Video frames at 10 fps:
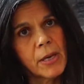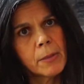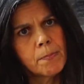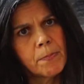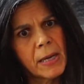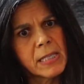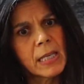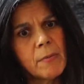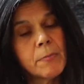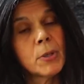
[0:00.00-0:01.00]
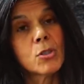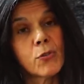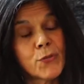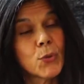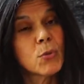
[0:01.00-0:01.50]
They basically build a
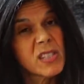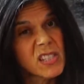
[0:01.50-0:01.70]
false